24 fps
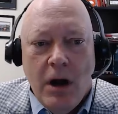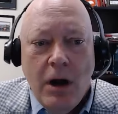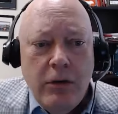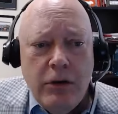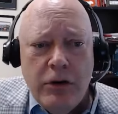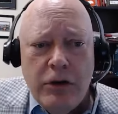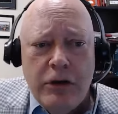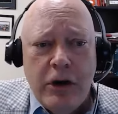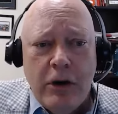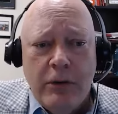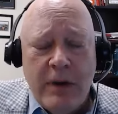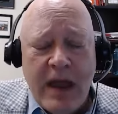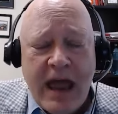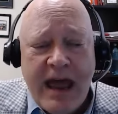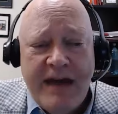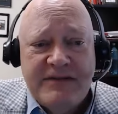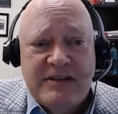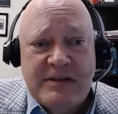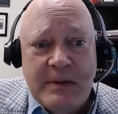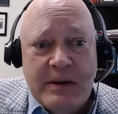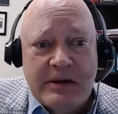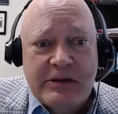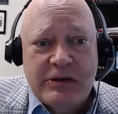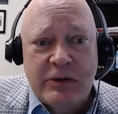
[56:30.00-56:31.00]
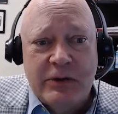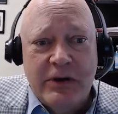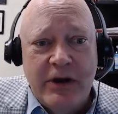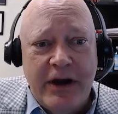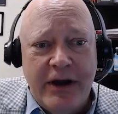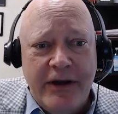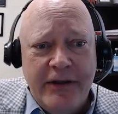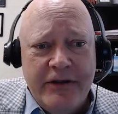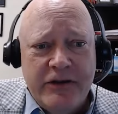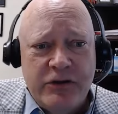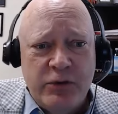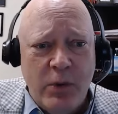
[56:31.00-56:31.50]
you don't have special
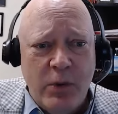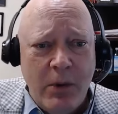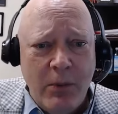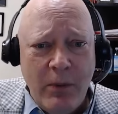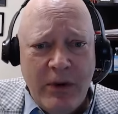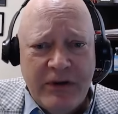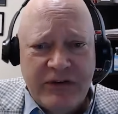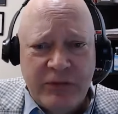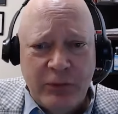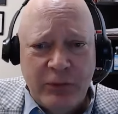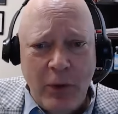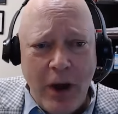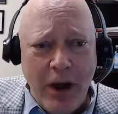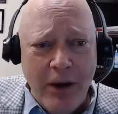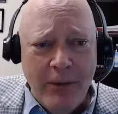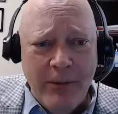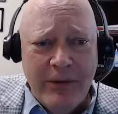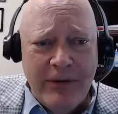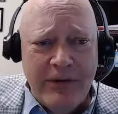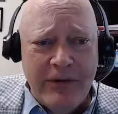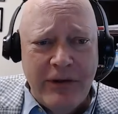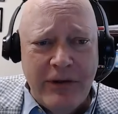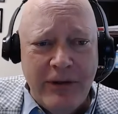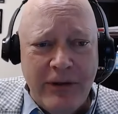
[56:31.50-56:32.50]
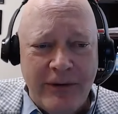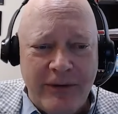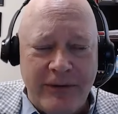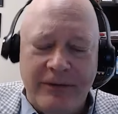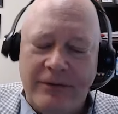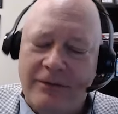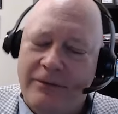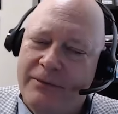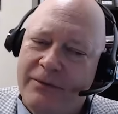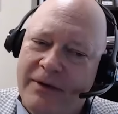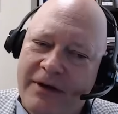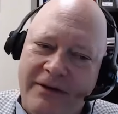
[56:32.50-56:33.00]
knowledge. Well, what's wrong with you?
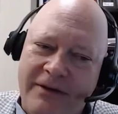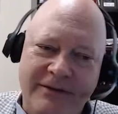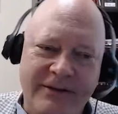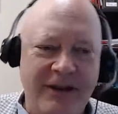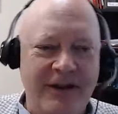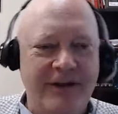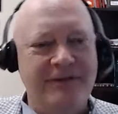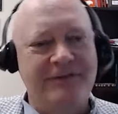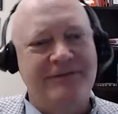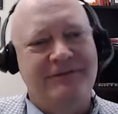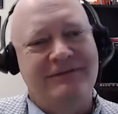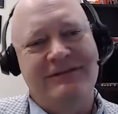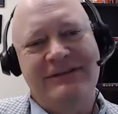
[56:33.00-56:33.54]
Well, no,